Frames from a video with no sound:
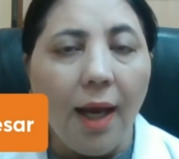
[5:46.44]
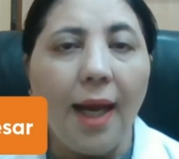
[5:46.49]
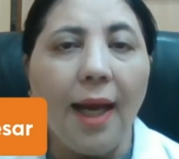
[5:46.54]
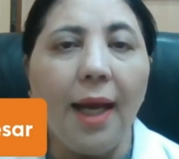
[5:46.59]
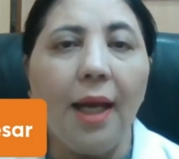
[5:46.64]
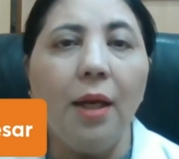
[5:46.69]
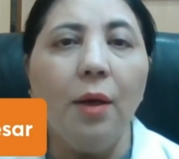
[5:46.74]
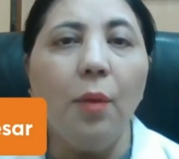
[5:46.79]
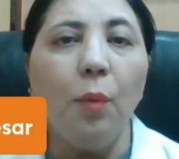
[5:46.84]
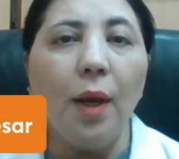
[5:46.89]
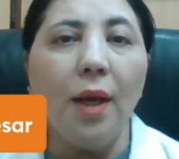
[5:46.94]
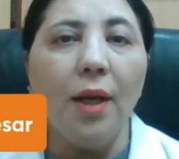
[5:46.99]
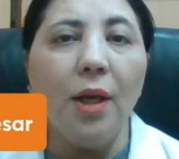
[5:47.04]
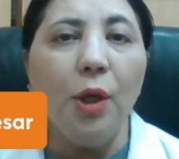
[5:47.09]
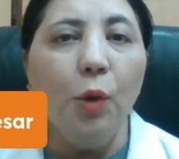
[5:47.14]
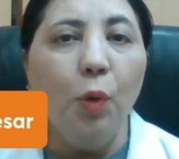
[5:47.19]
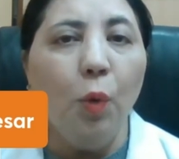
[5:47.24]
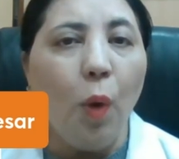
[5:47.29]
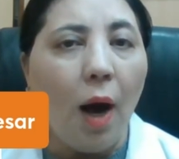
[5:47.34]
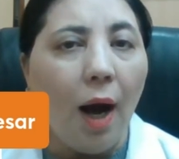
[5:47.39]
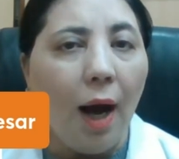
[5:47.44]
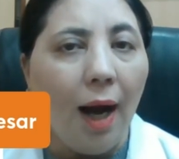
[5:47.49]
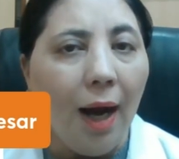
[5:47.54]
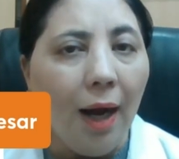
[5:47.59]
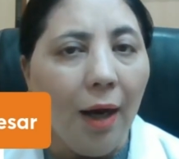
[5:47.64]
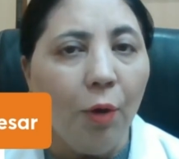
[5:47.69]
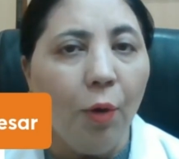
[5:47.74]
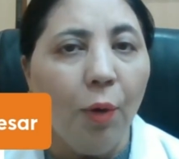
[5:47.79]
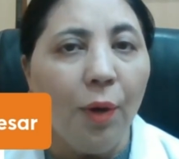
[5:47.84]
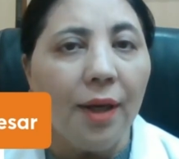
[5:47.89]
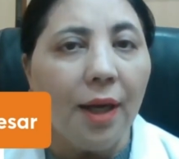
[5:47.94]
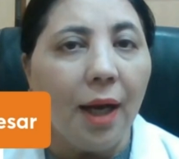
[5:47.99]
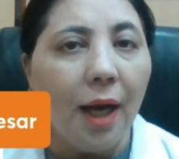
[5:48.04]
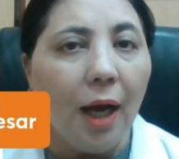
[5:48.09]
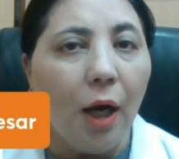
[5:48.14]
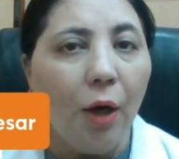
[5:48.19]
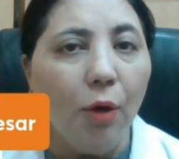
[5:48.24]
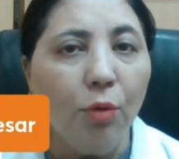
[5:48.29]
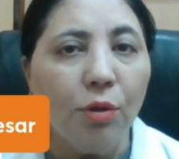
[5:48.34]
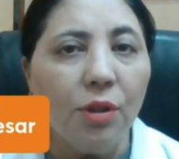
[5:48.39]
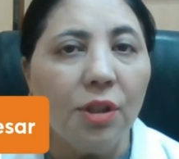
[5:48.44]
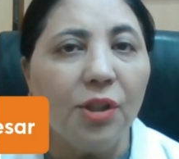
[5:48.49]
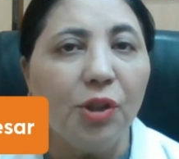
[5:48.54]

And when you are going out,